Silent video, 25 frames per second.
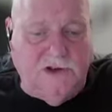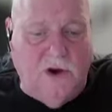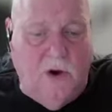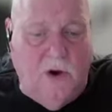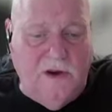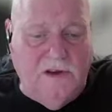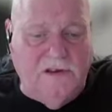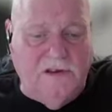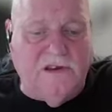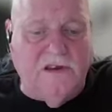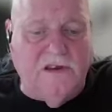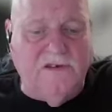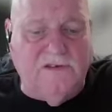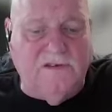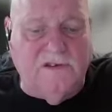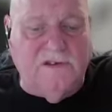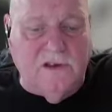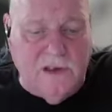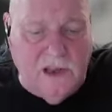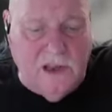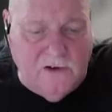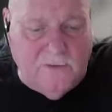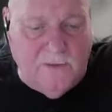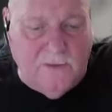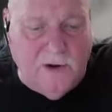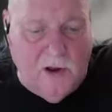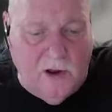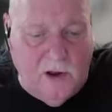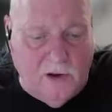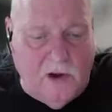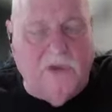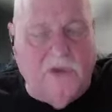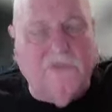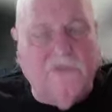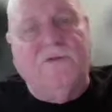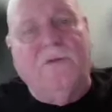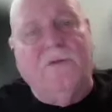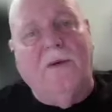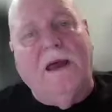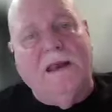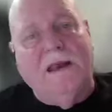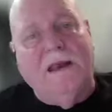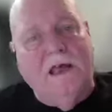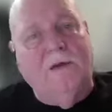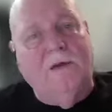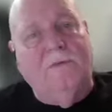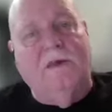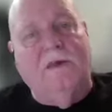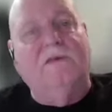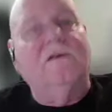So he says, deliver me, O Lord, from
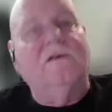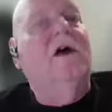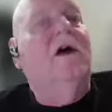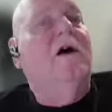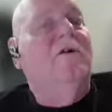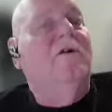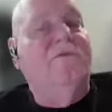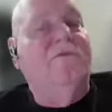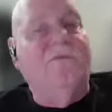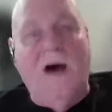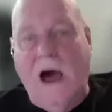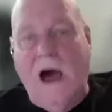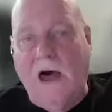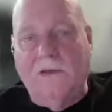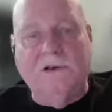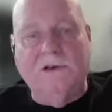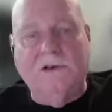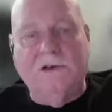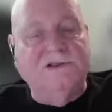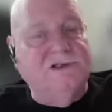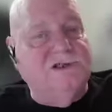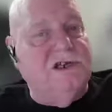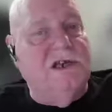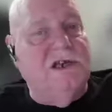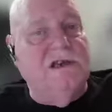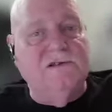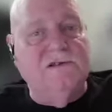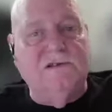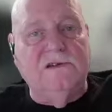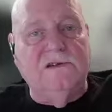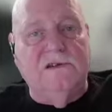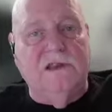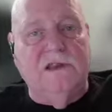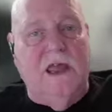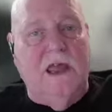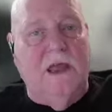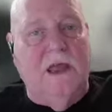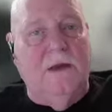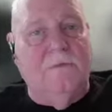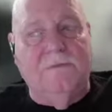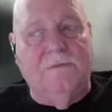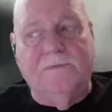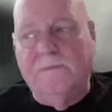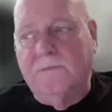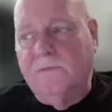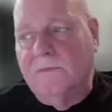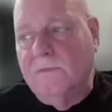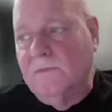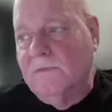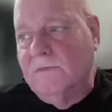mine enemies. Father, in Jesus'
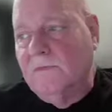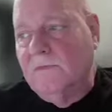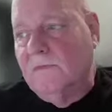name,